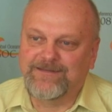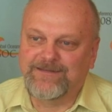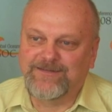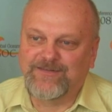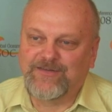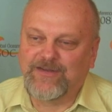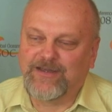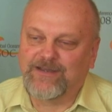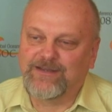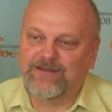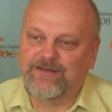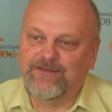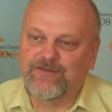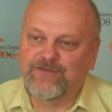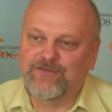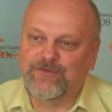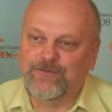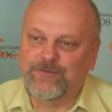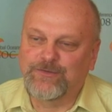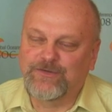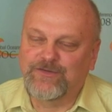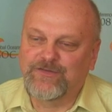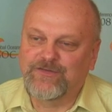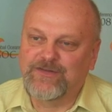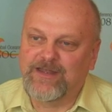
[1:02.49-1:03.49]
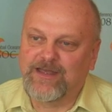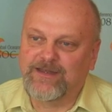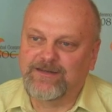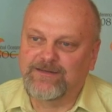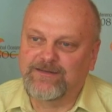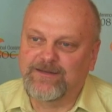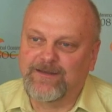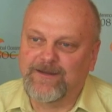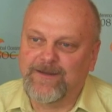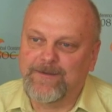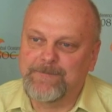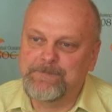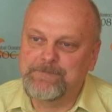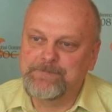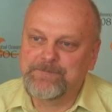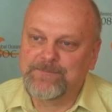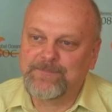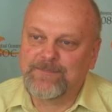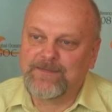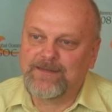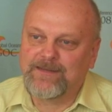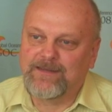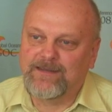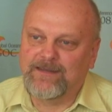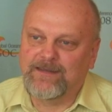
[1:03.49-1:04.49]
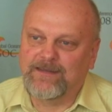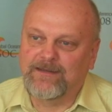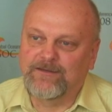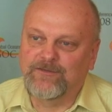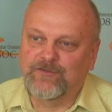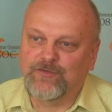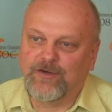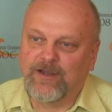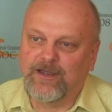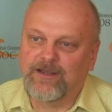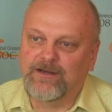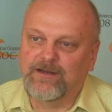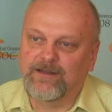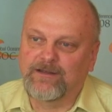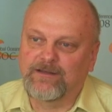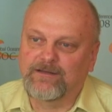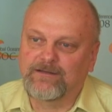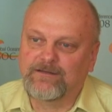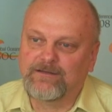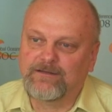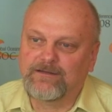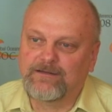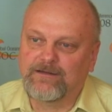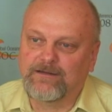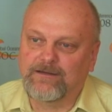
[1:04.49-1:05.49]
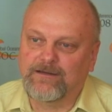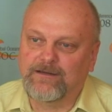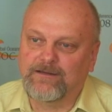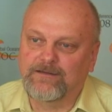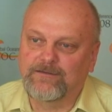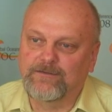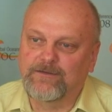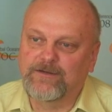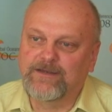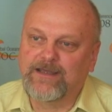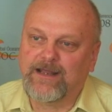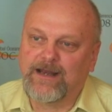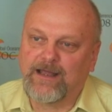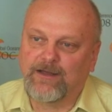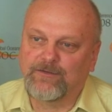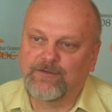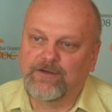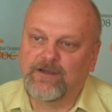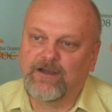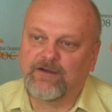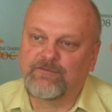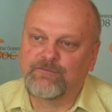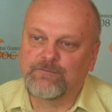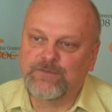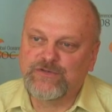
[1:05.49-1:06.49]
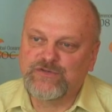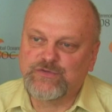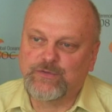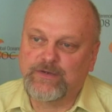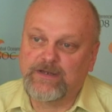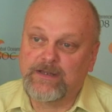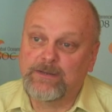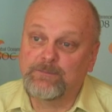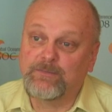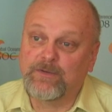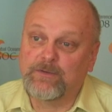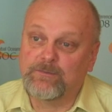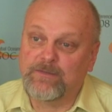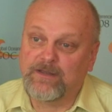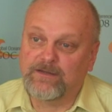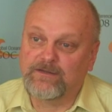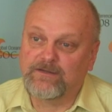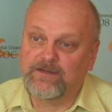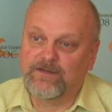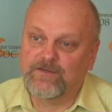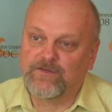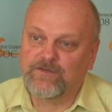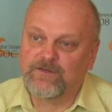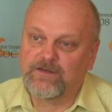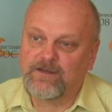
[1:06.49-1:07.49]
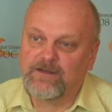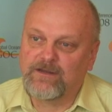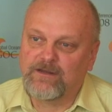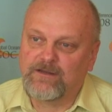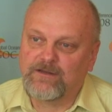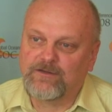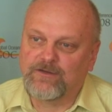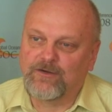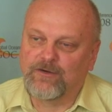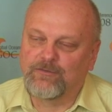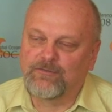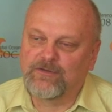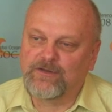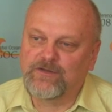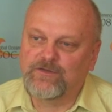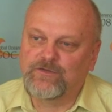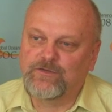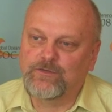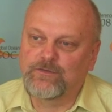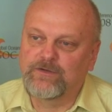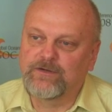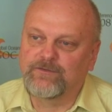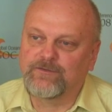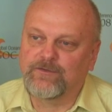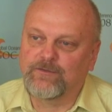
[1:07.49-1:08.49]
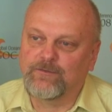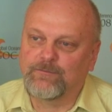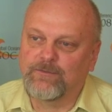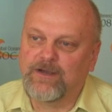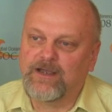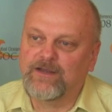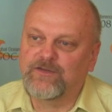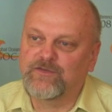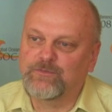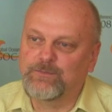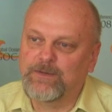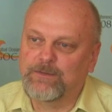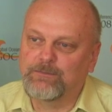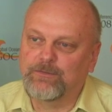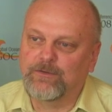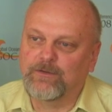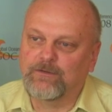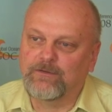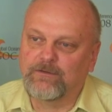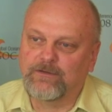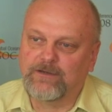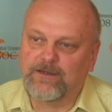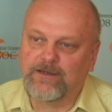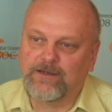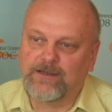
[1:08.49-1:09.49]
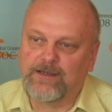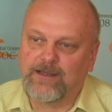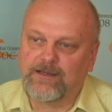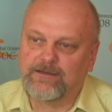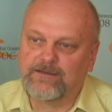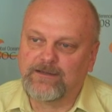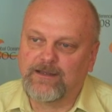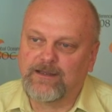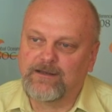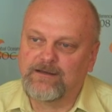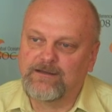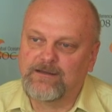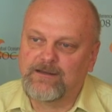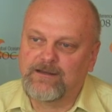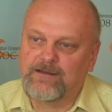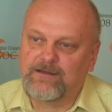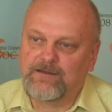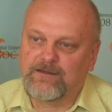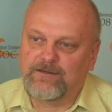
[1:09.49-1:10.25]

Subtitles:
The second issue is that in trying to look at how the governments would implement this, there are really two different ways people are looking at that.